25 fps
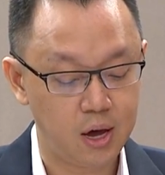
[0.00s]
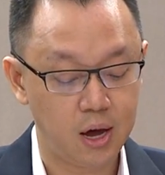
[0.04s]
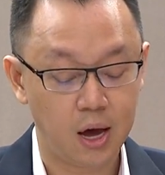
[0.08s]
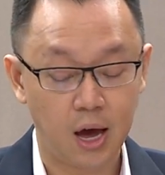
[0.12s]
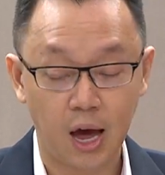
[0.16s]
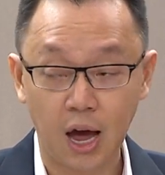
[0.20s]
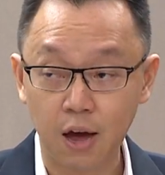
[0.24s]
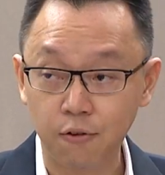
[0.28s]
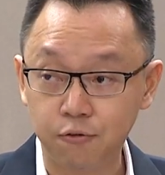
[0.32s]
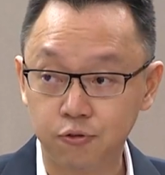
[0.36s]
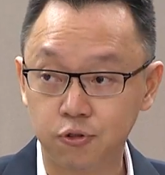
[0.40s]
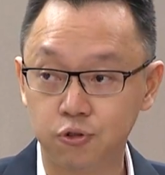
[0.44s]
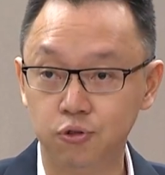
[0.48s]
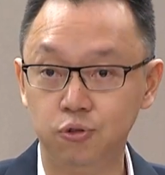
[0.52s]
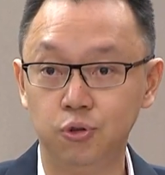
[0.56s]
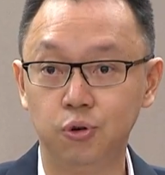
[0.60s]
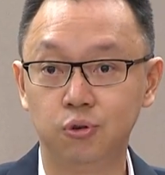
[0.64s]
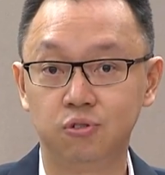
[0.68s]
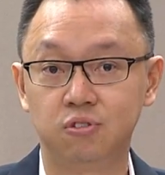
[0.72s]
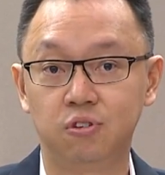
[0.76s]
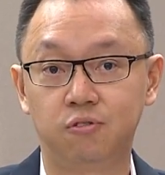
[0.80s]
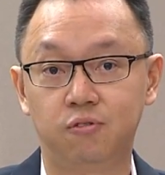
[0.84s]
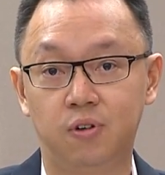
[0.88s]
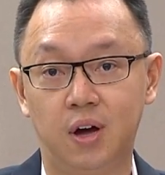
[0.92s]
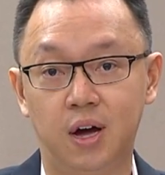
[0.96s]
have to
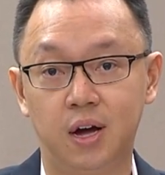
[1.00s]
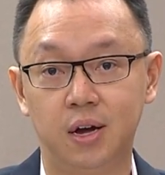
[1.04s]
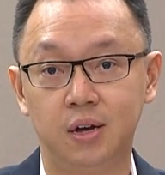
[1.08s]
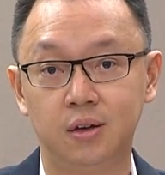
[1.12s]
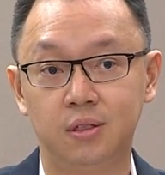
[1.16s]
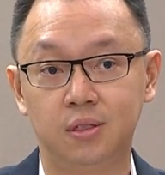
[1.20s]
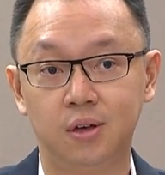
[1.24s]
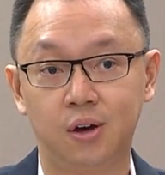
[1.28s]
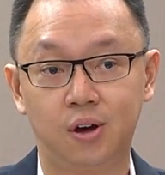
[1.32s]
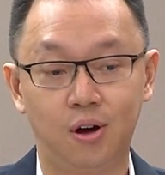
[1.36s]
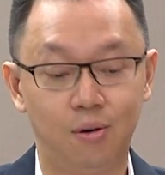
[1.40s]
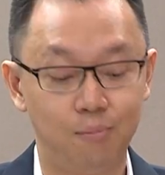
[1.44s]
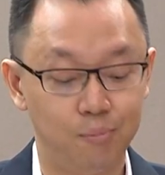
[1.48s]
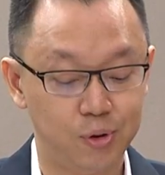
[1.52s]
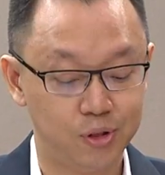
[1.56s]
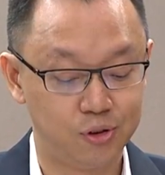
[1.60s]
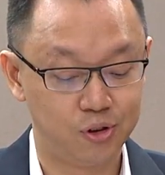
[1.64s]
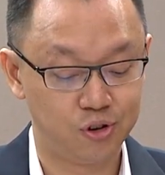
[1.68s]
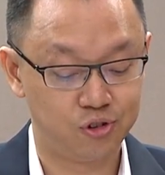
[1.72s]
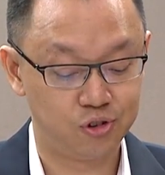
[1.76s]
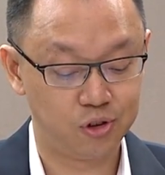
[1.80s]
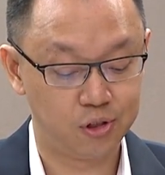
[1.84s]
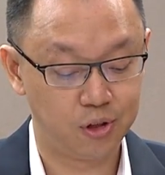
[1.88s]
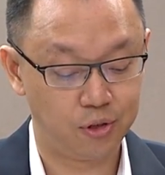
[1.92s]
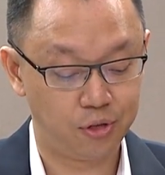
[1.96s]
notify the
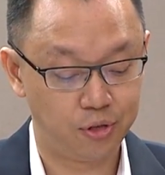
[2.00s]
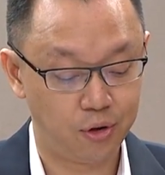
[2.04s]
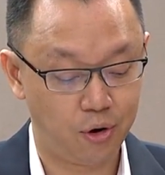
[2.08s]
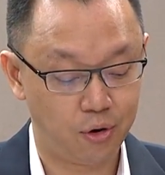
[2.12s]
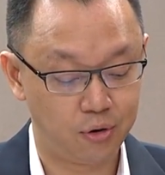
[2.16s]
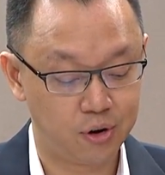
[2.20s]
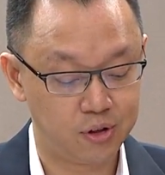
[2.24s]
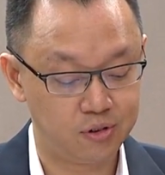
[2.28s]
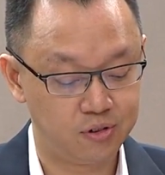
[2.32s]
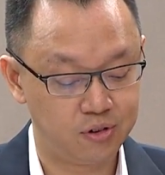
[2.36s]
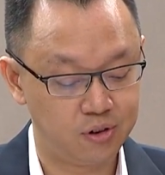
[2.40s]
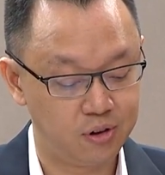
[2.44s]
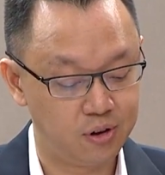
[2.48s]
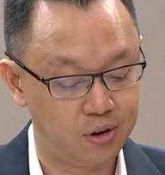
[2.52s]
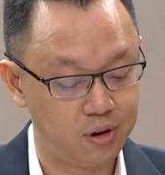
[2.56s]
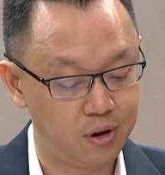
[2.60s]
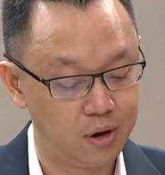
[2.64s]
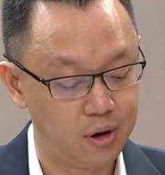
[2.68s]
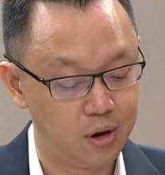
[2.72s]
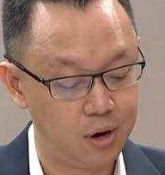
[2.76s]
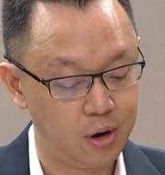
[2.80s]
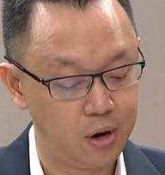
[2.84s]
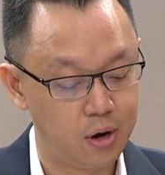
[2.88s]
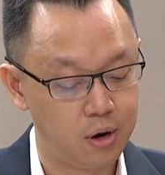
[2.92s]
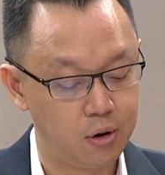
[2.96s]
competition authority,
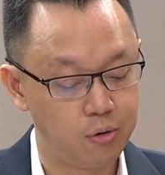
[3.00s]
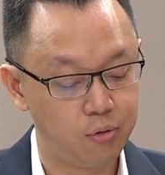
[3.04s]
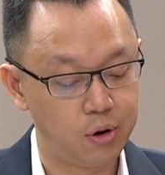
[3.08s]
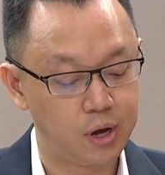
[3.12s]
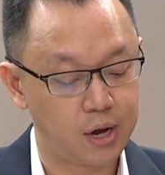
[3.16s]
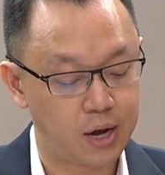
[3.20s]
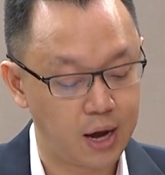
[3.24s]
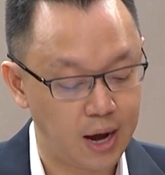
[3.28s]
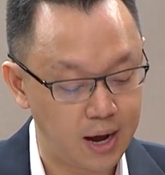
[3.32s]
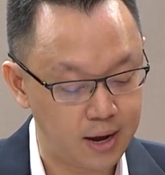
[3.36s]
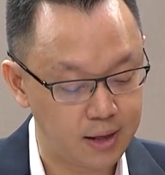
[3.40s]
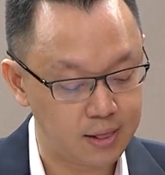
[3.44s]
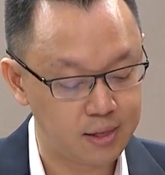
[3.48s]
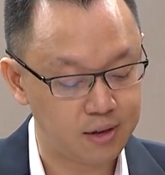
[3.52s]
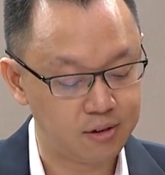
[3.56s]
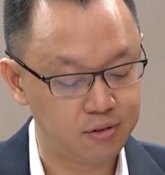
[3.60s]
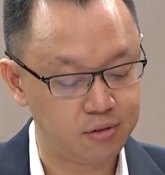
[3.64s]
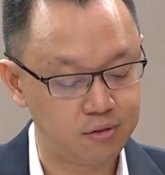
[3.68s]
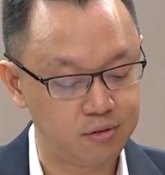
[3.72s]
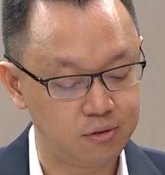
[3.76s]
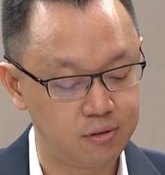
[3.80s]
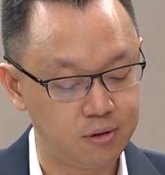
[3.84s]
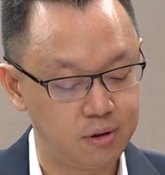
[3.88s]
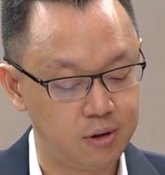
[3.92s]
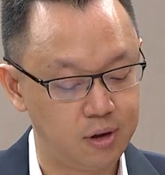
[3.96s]

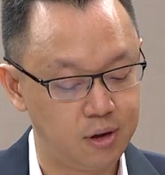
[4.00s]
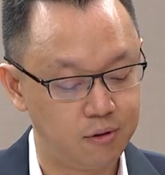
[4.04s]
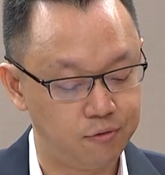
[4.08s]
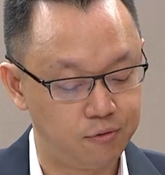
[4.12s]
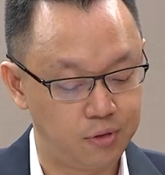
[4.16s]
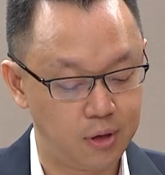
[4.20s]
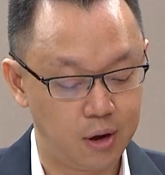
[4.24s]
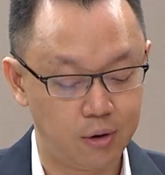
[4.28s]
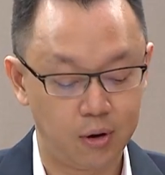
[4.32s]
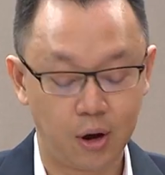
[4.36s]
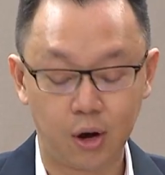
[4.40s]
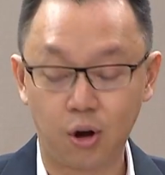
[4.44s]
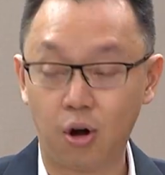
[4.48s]
regardless if there are